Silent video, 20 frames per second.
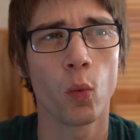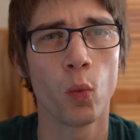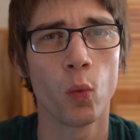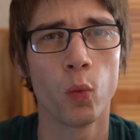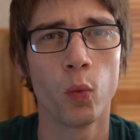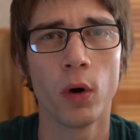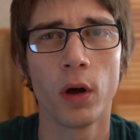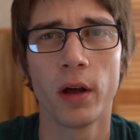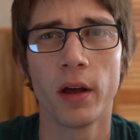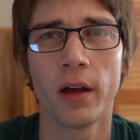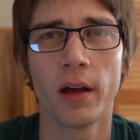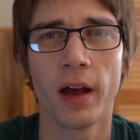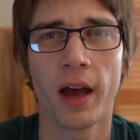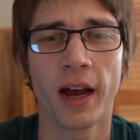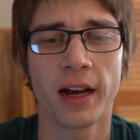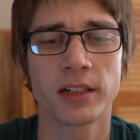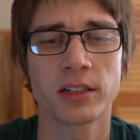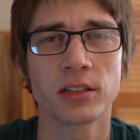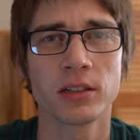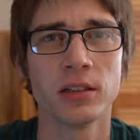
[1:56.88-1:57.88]
what
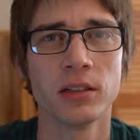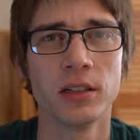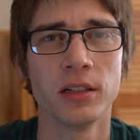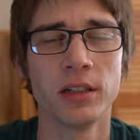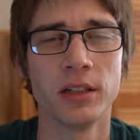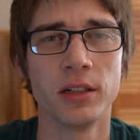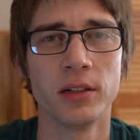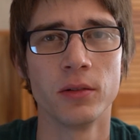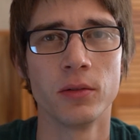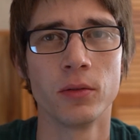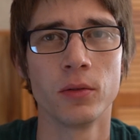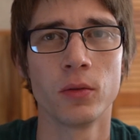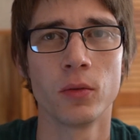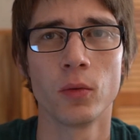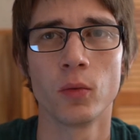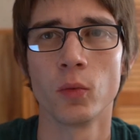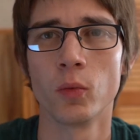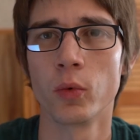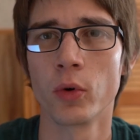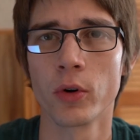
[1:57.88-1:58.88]
actually
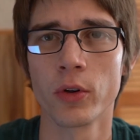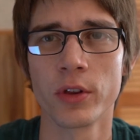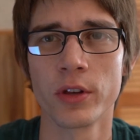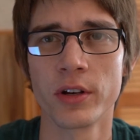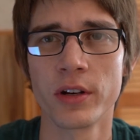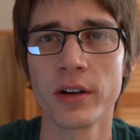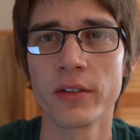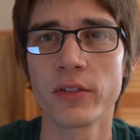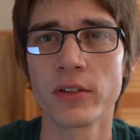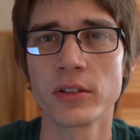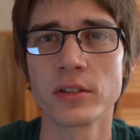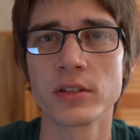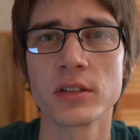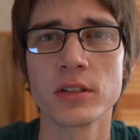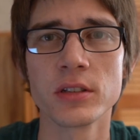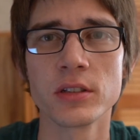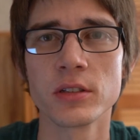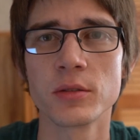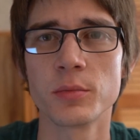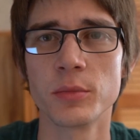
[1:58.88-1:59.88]
were the
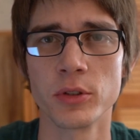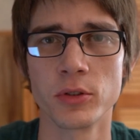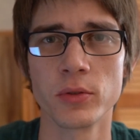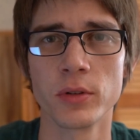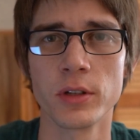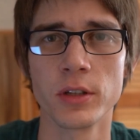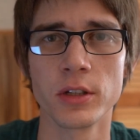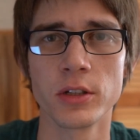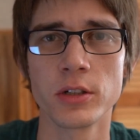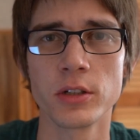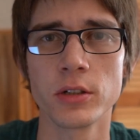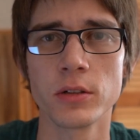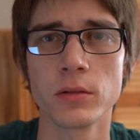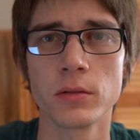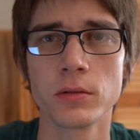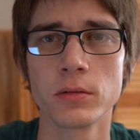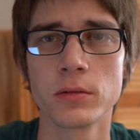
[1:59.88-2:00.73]
differences between the two.